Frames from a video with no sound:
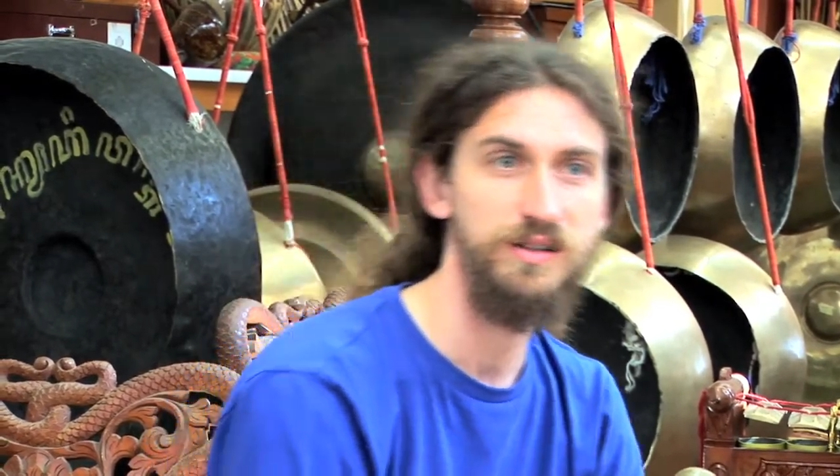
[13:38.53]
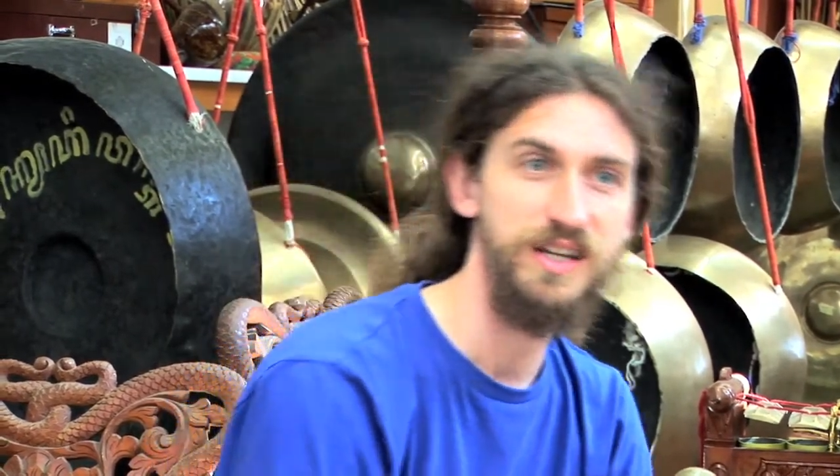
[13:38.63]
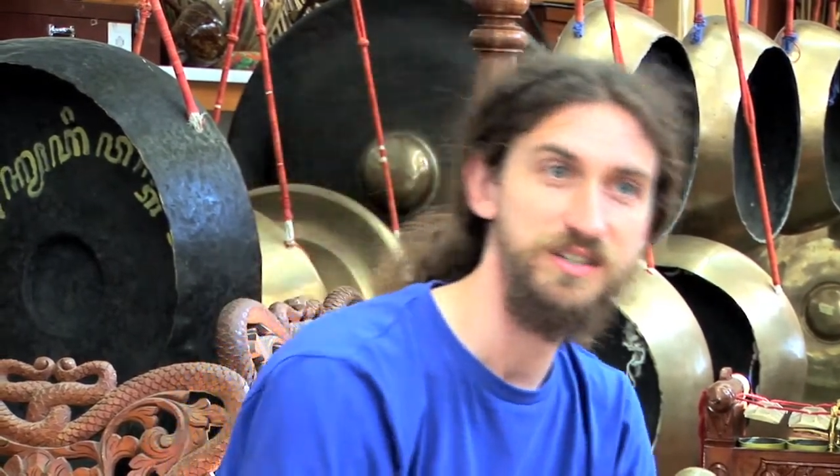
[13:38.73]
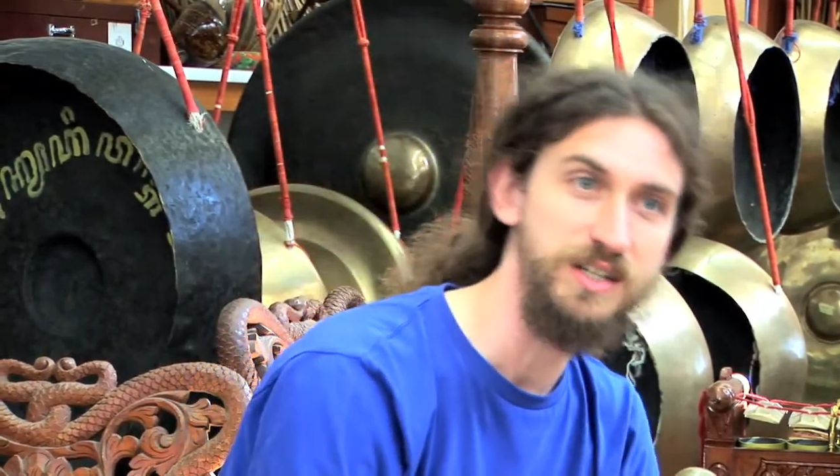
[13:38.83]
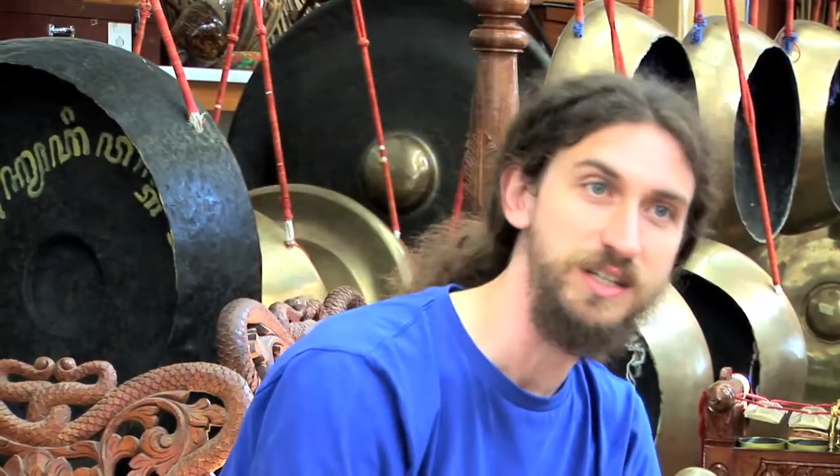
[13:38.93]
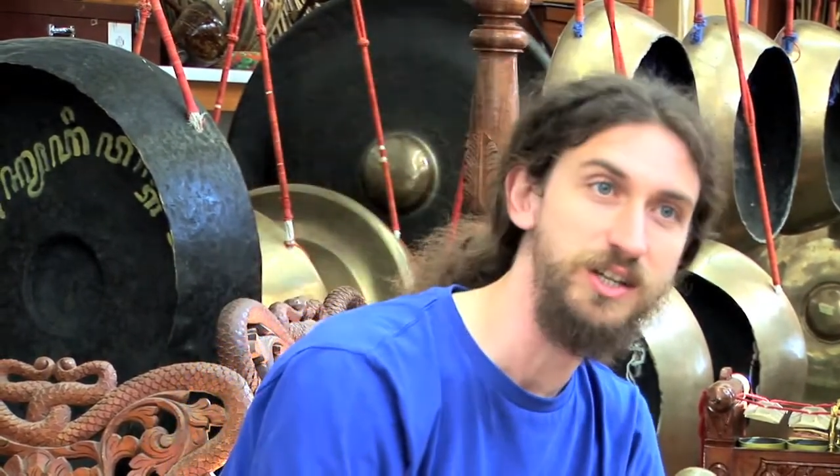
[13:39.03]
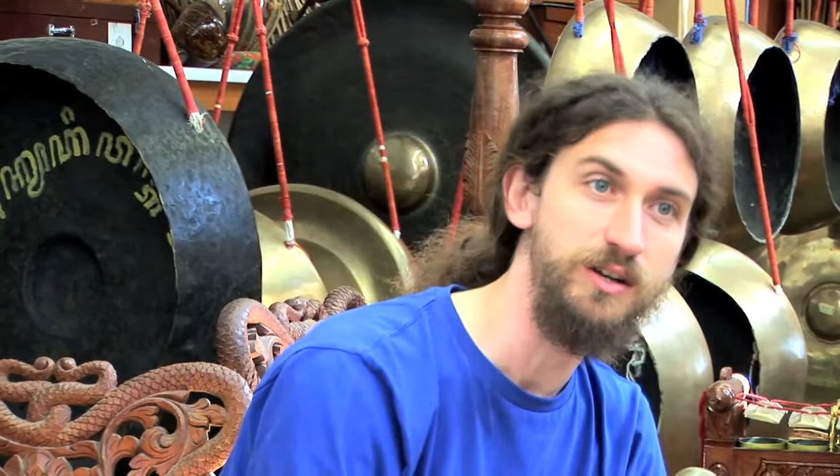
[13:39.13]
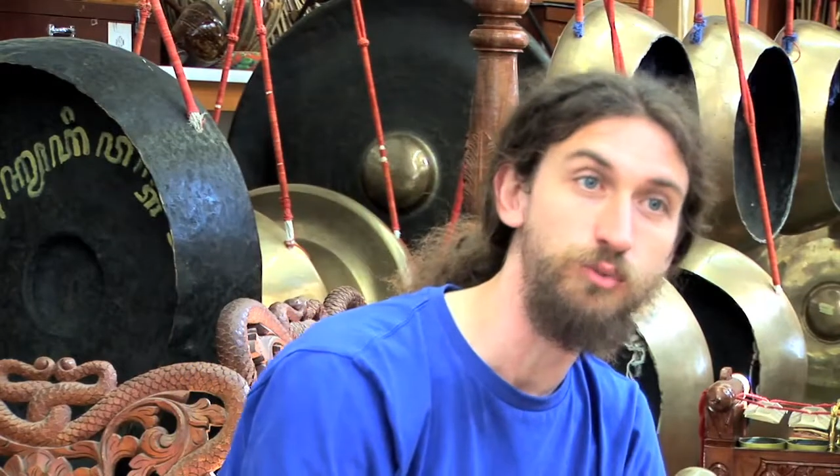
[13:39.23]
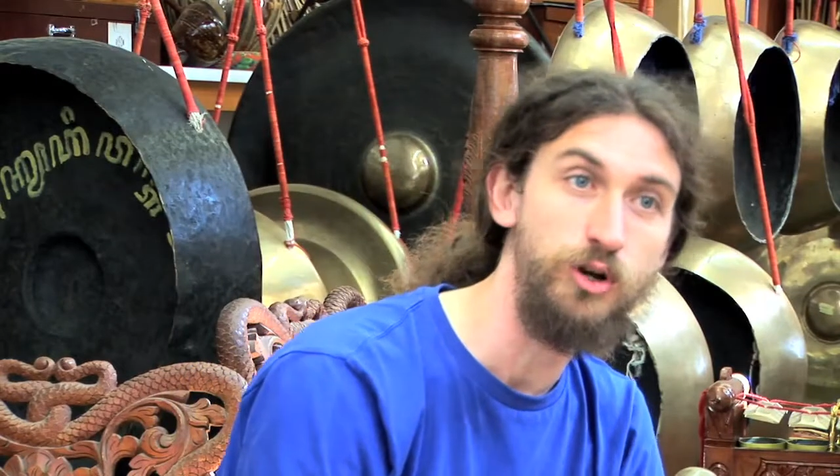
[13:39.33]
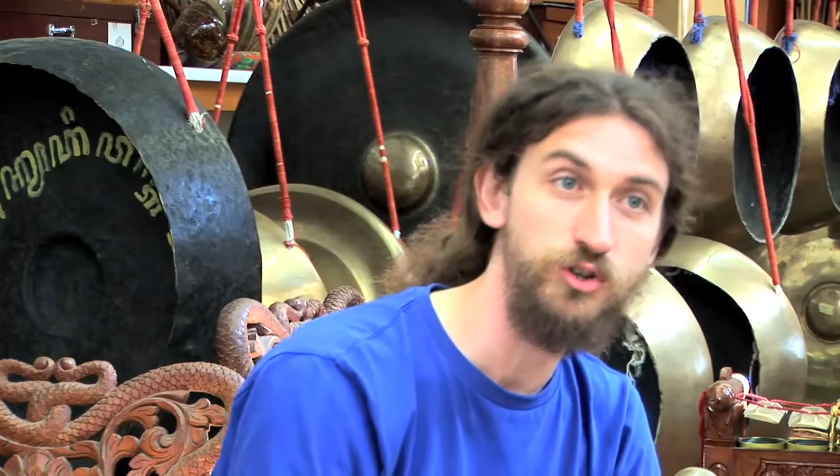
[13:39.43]
Indonesian
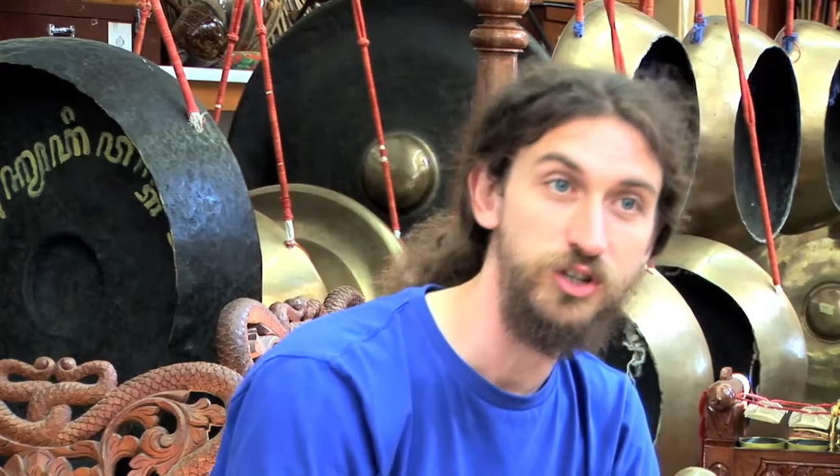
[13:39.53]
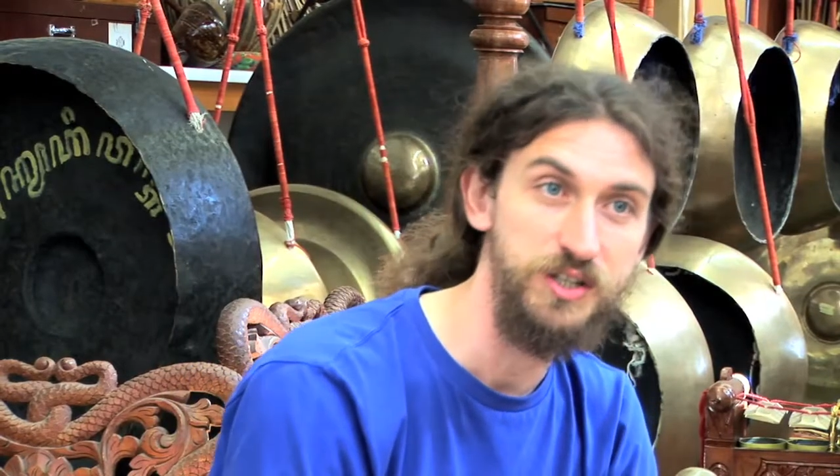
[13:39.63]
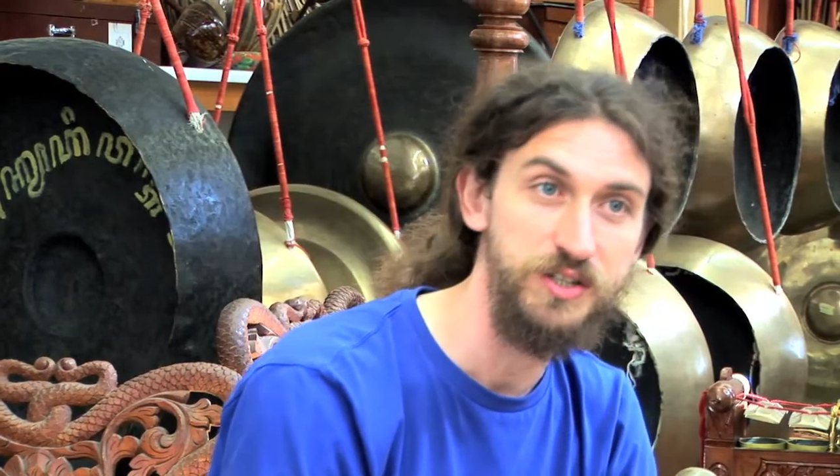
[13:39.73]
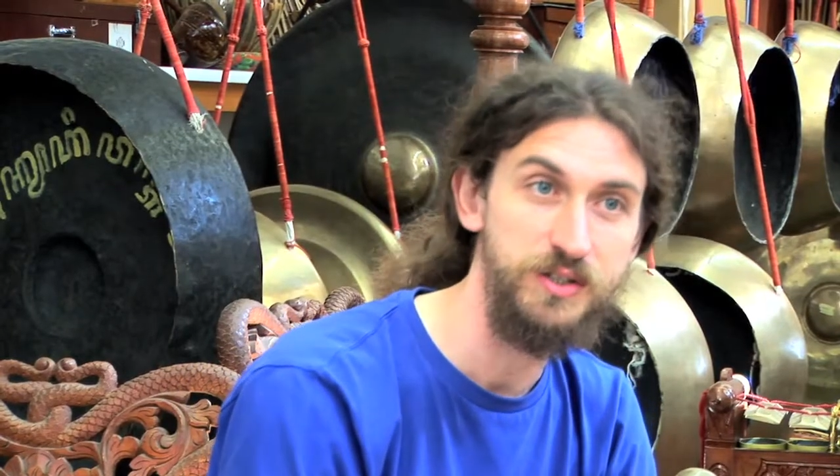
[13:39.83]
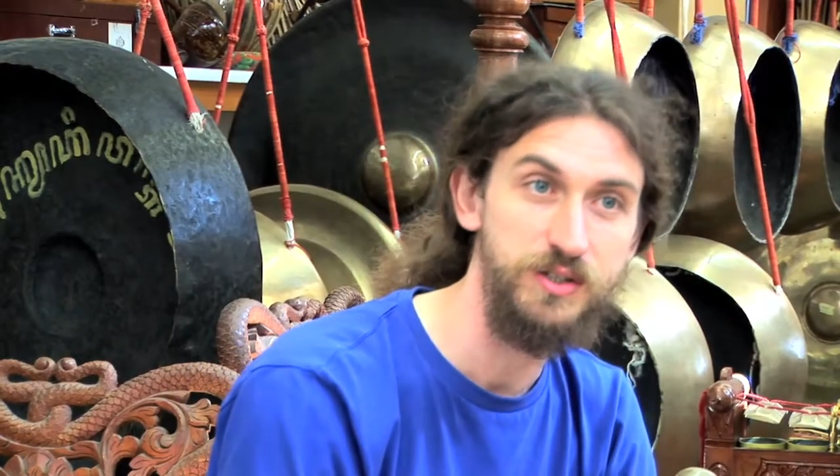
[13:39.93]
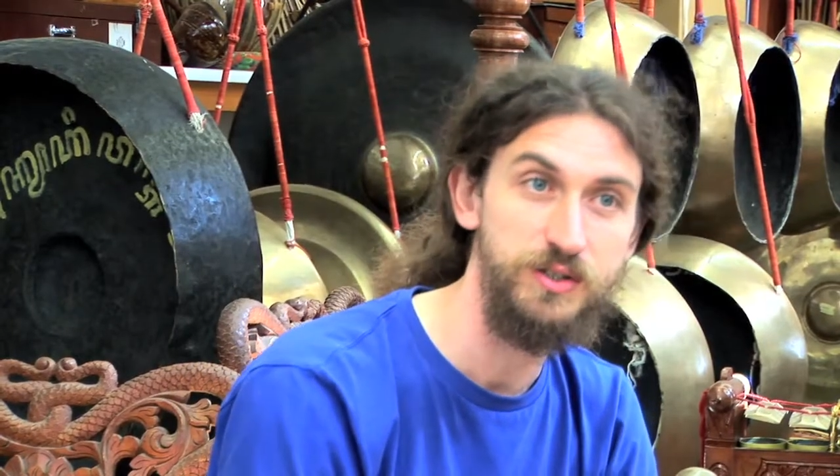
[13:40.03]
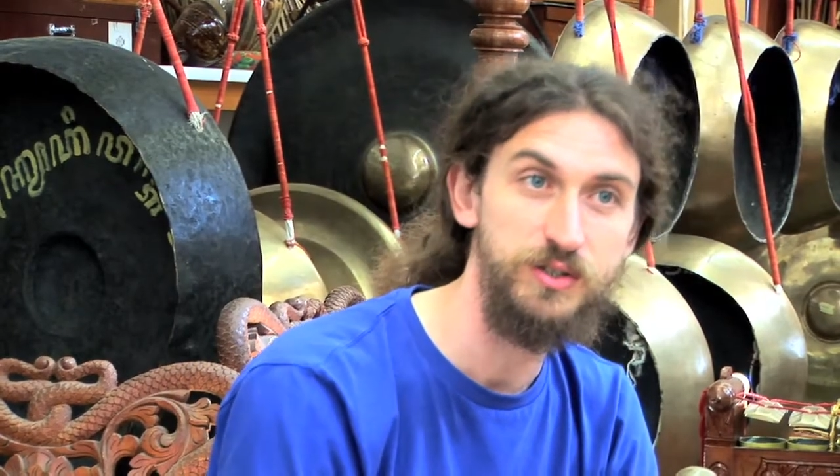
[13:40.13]
approaches